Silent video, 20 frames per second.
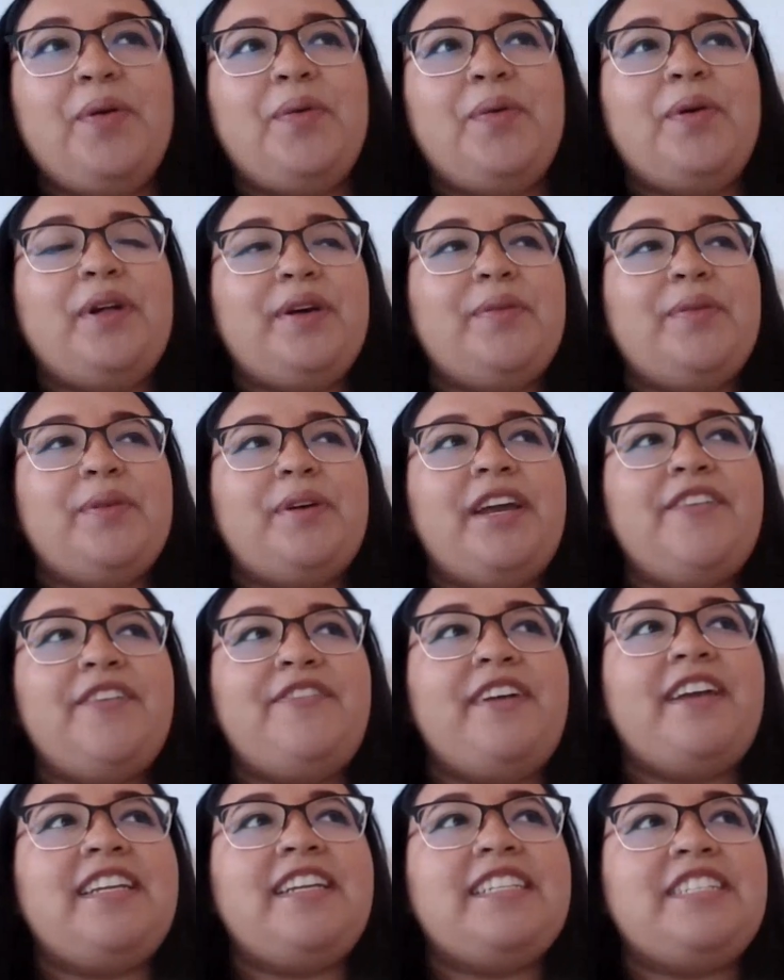Well, what I
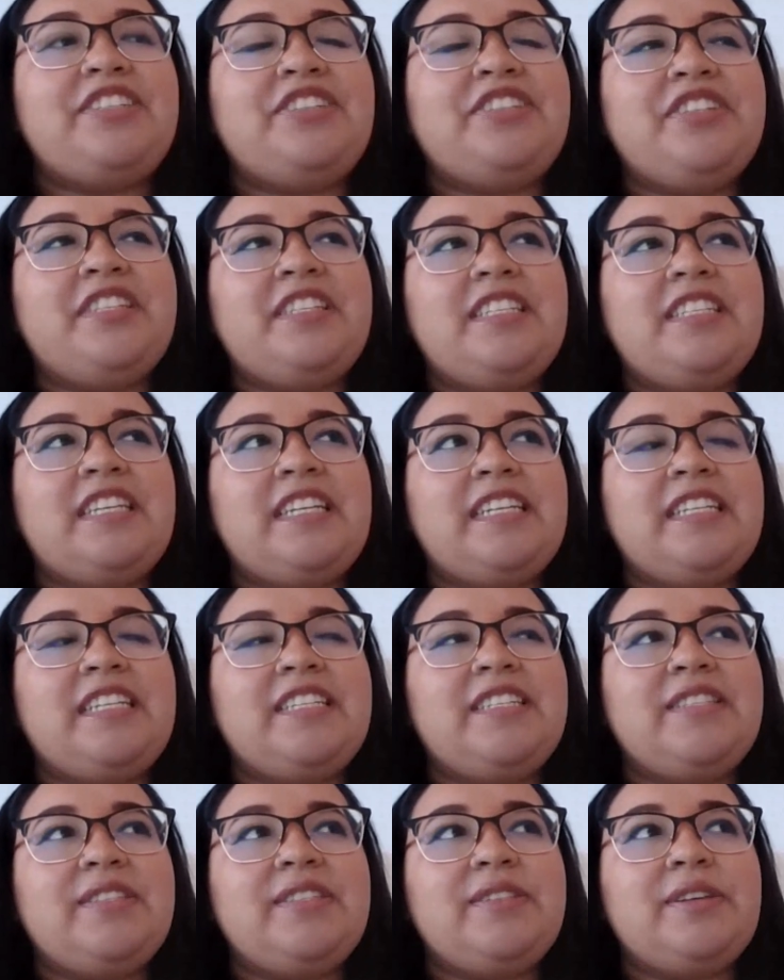find interesting
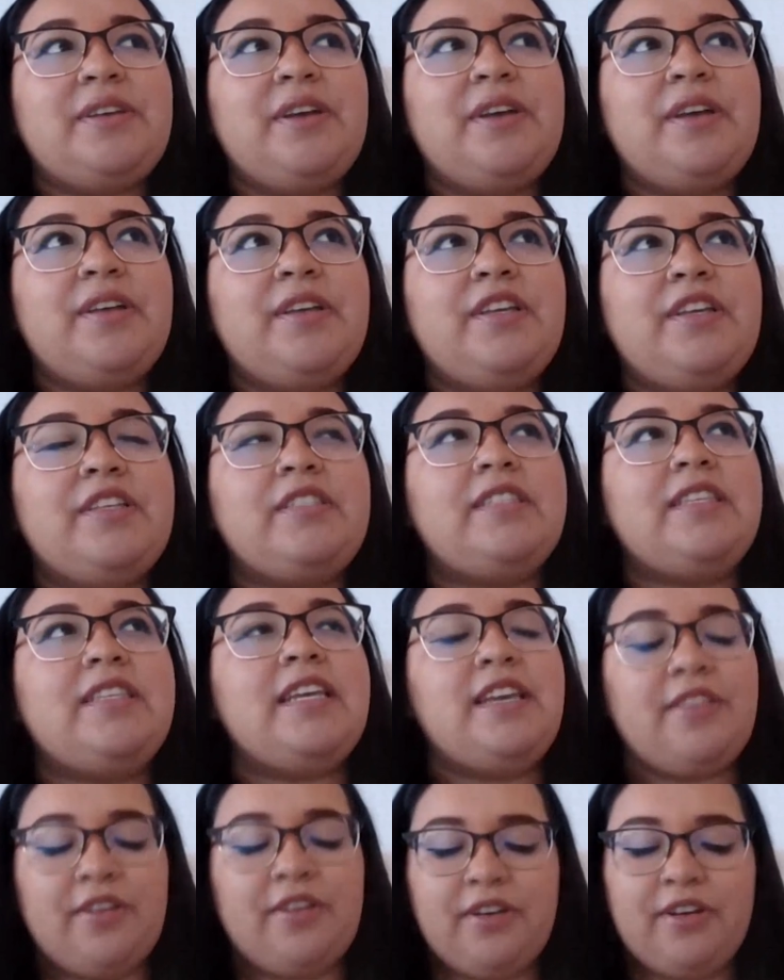is it's
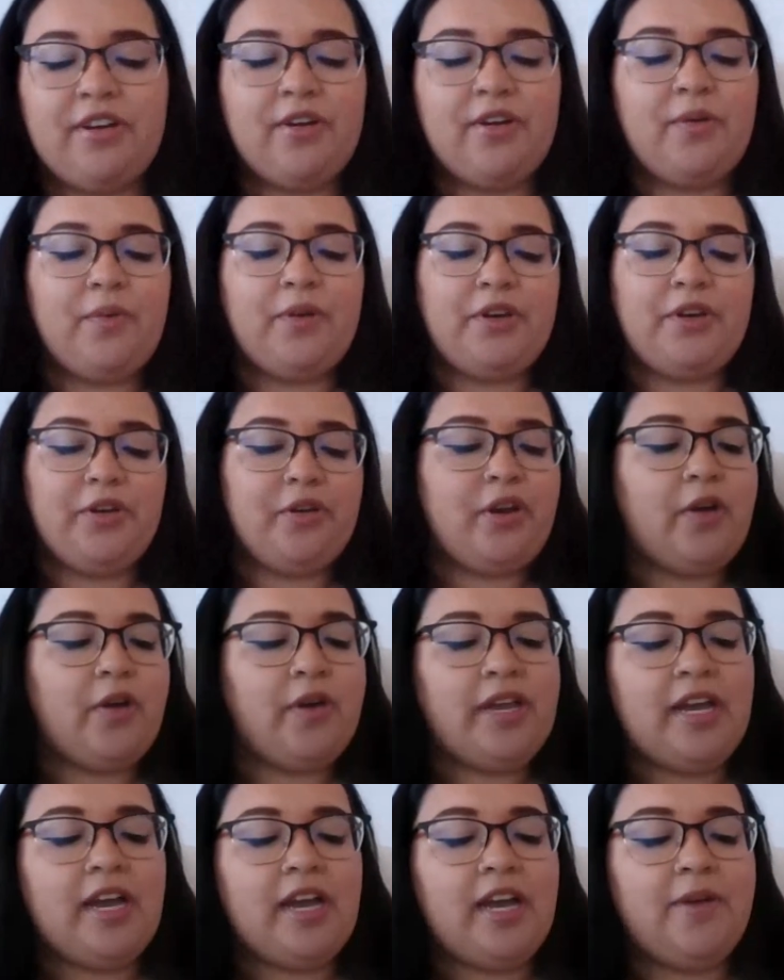either when you're
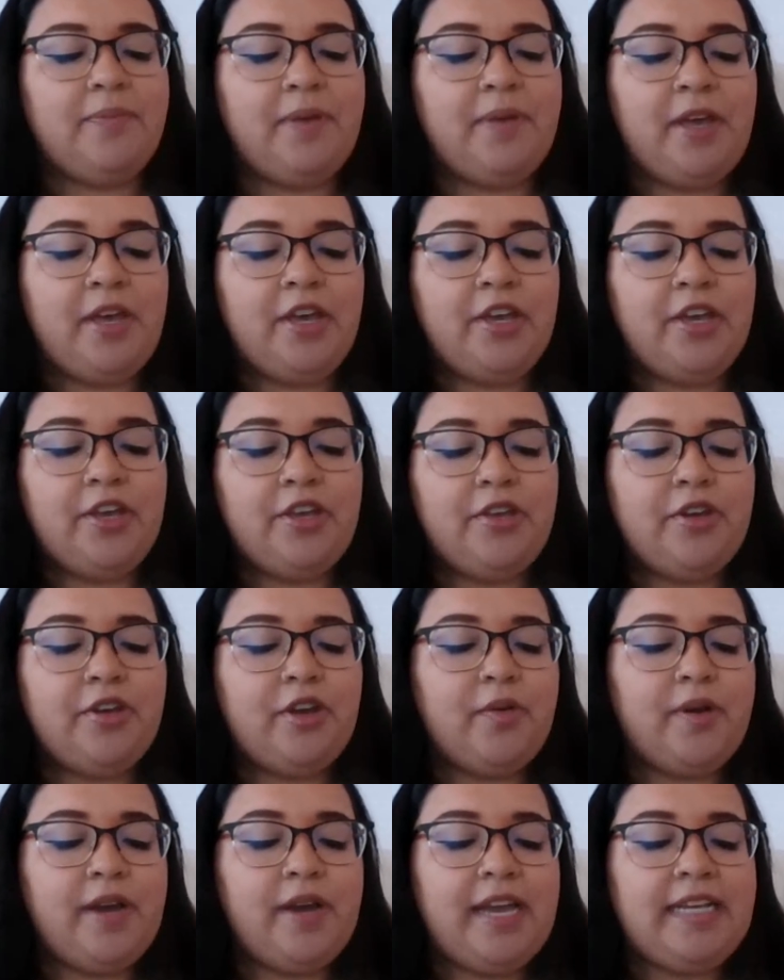growing up, you
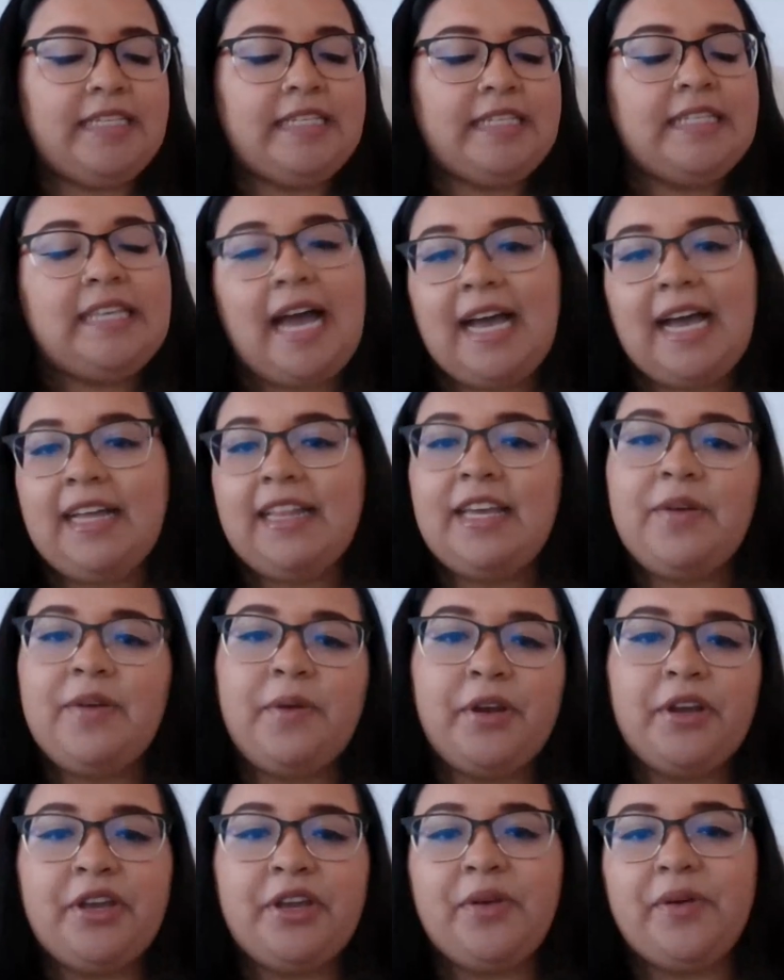know exactly
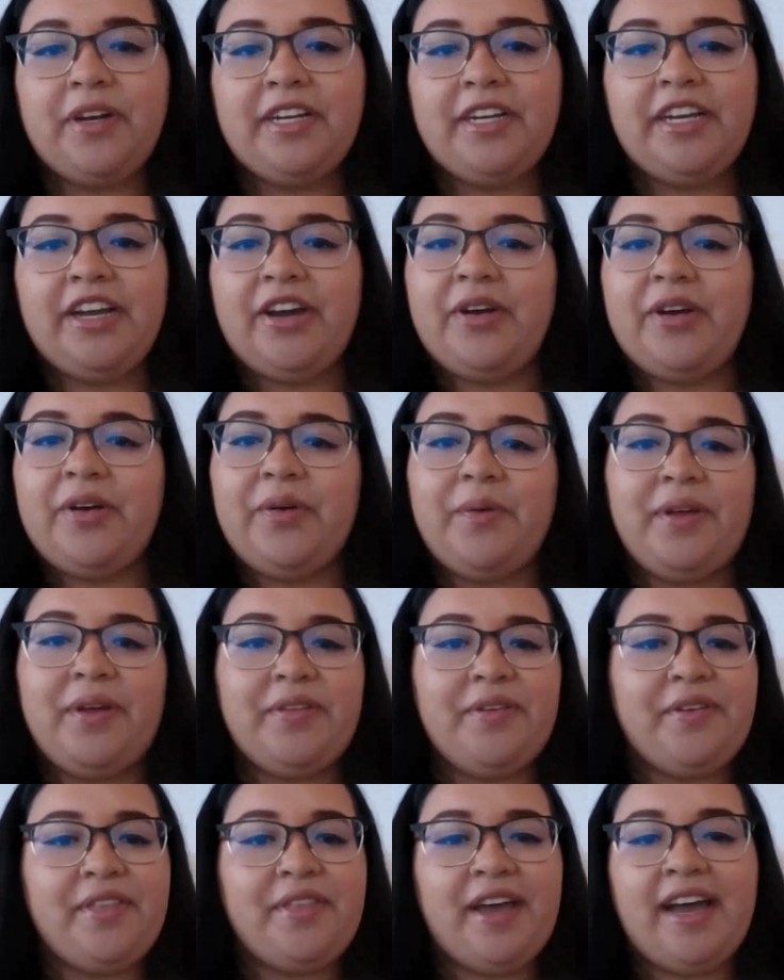where you want to go,
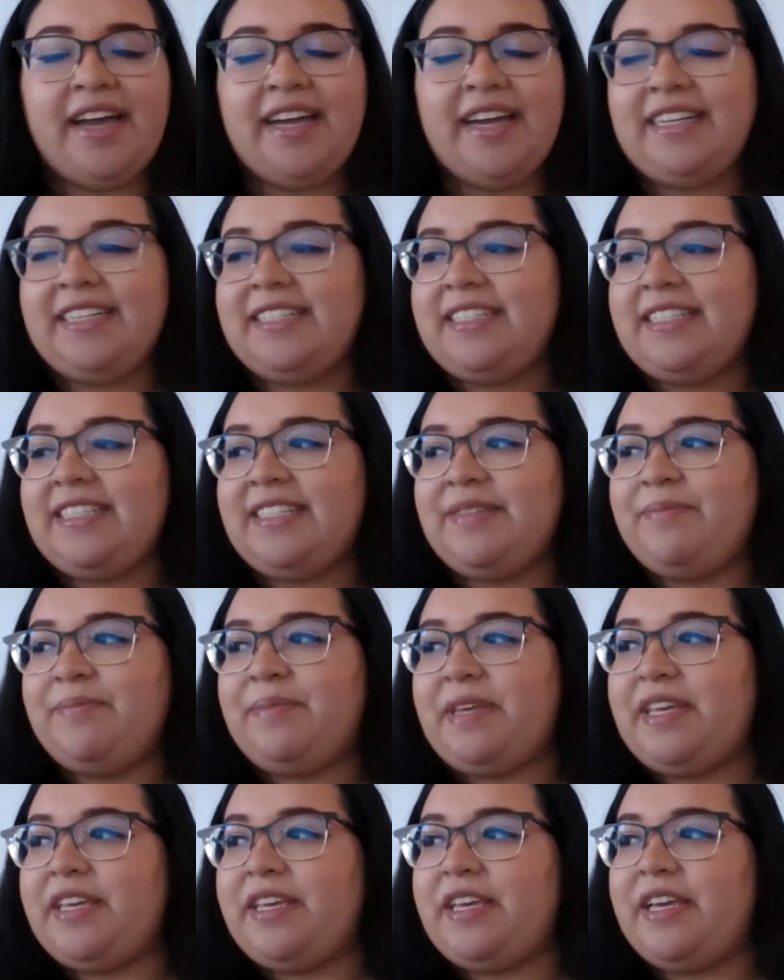whether that is to
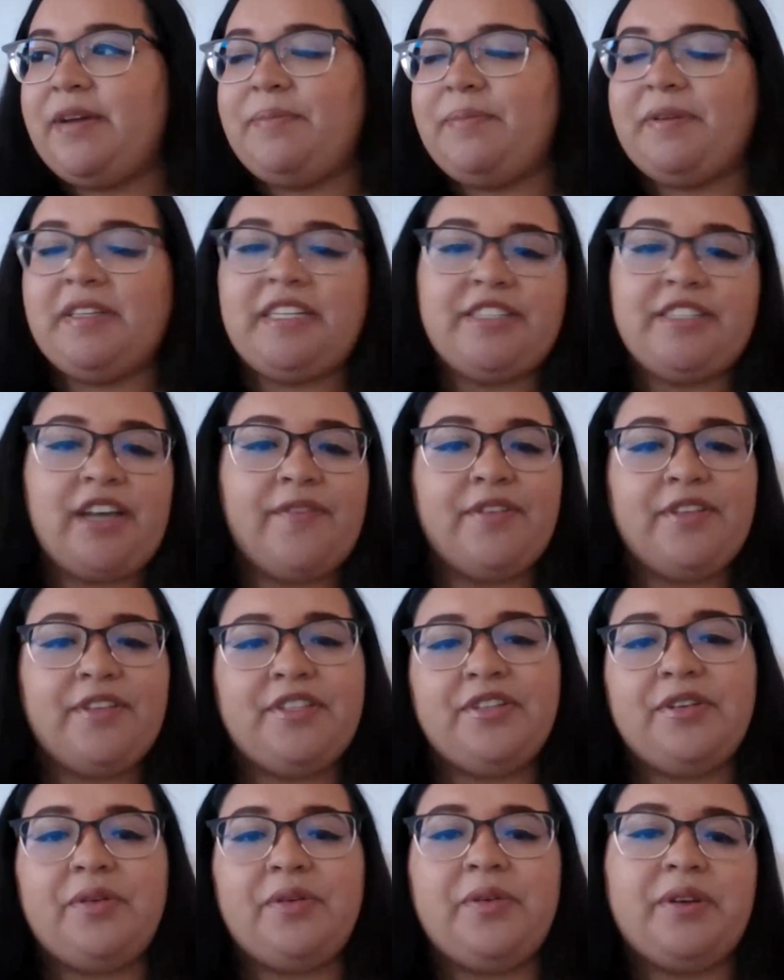be a police
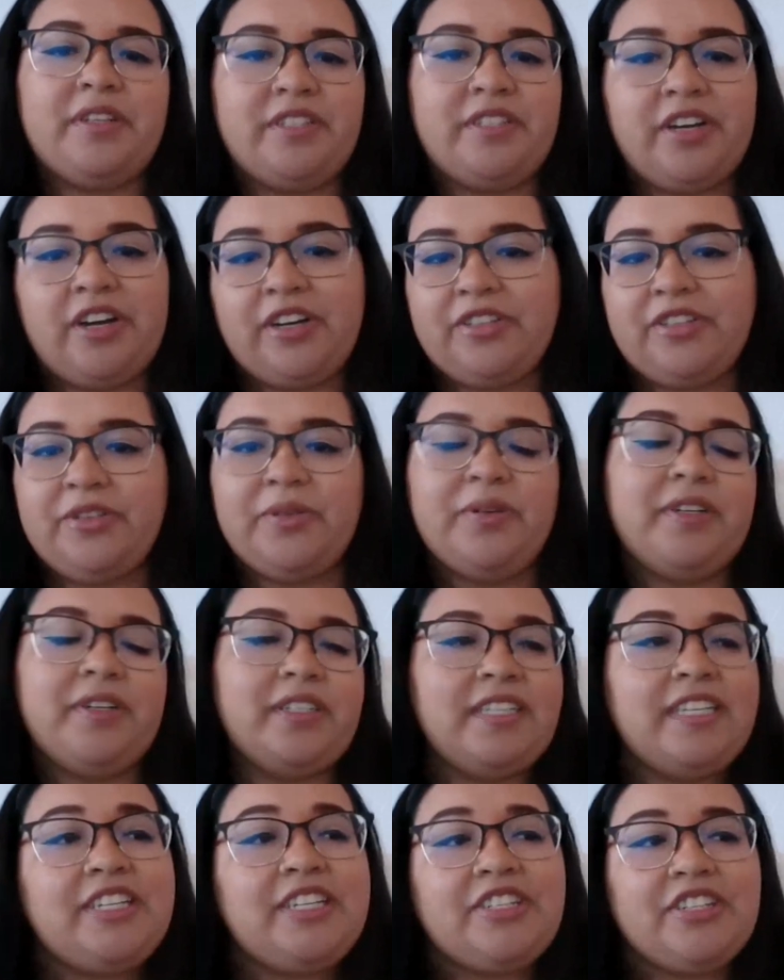officer or a doctor or
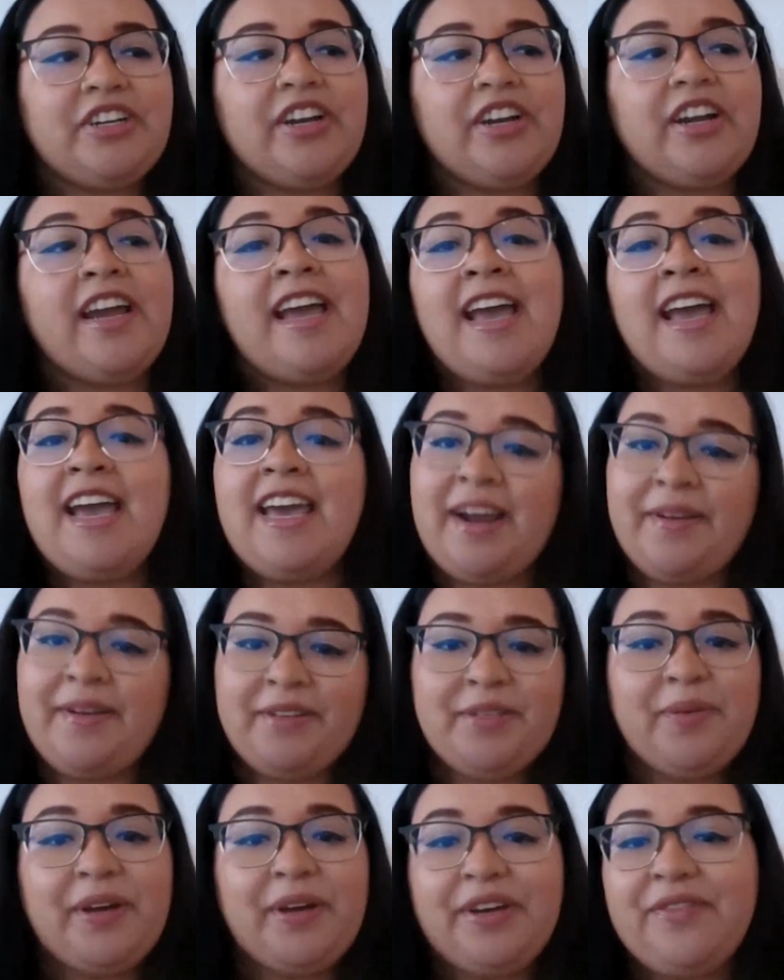a teacher. And I
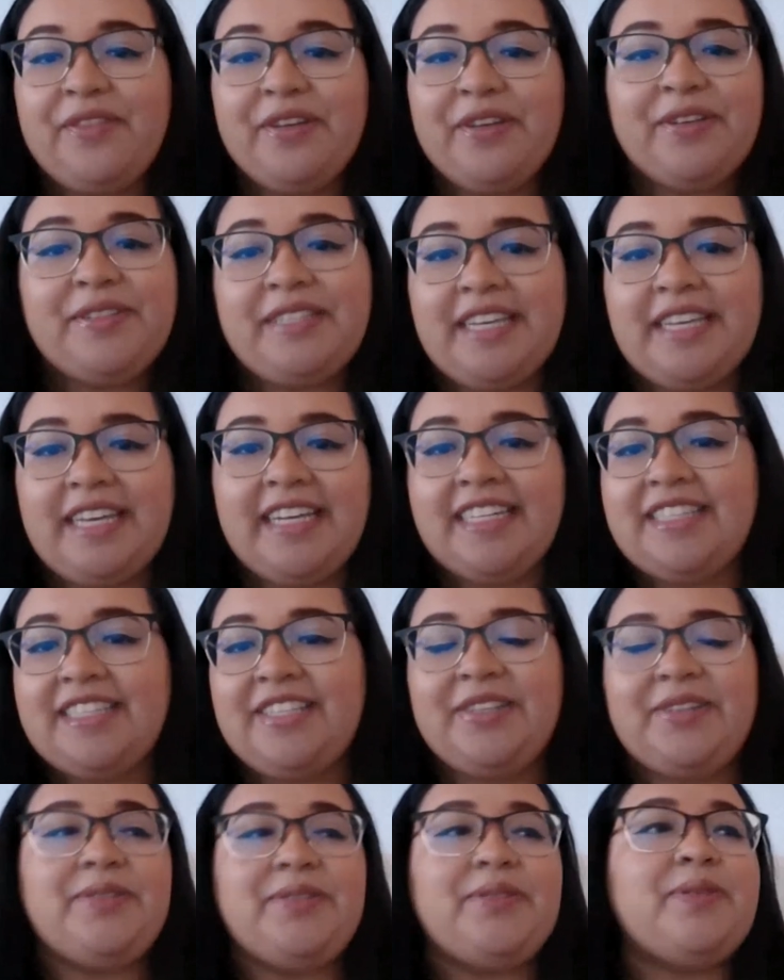was one of those
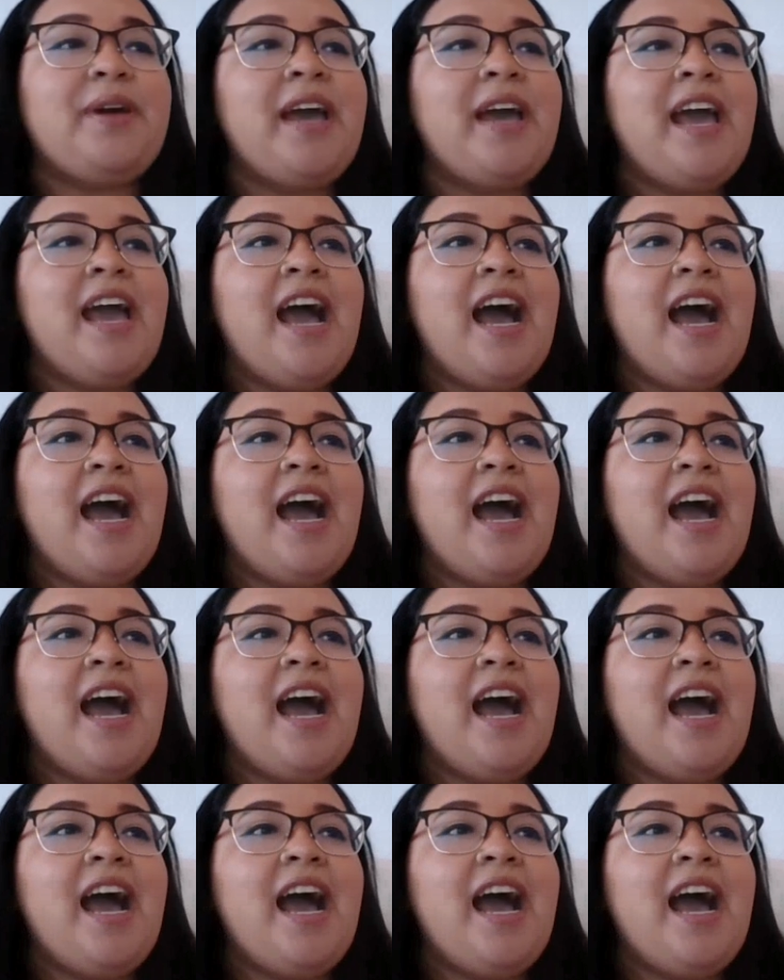kids who